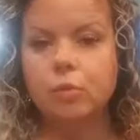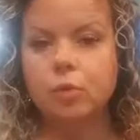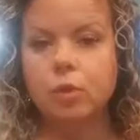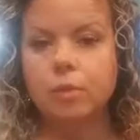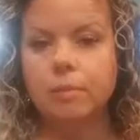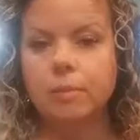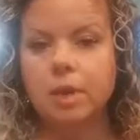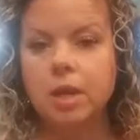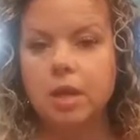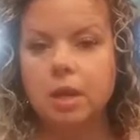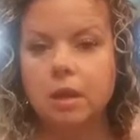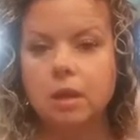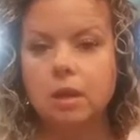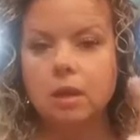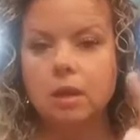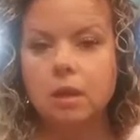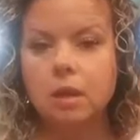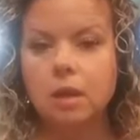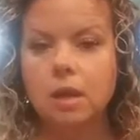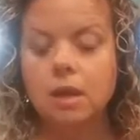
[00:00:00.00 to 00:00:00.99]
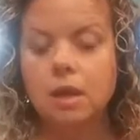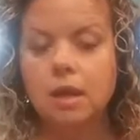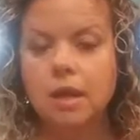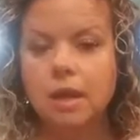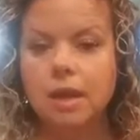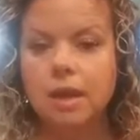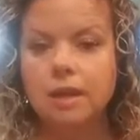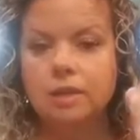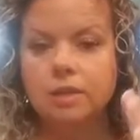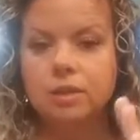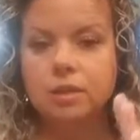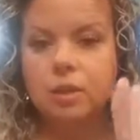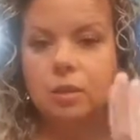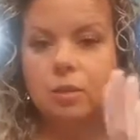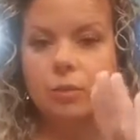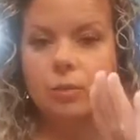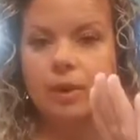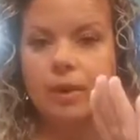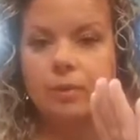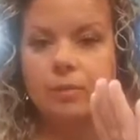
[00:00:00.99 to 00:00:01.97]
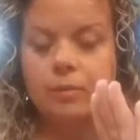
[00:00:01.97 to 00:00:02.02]
forming. And so
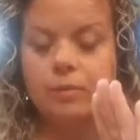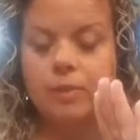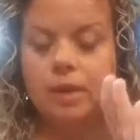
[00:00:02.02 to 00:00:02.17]
when